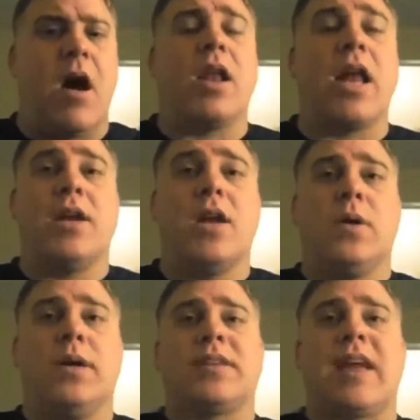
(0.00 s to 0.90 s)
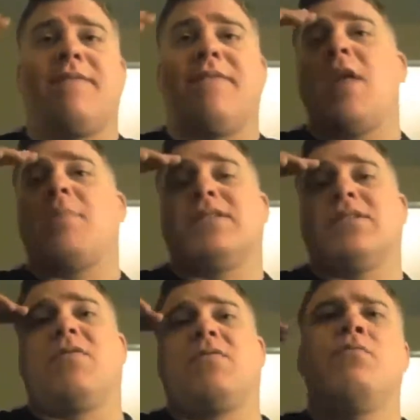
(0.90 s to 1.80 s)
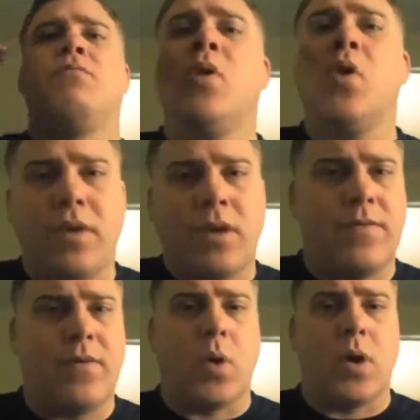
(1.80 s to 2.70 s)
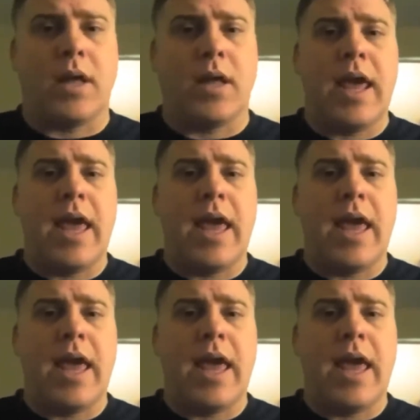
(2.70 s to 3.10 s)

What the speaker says: All I know is I found myself moving forward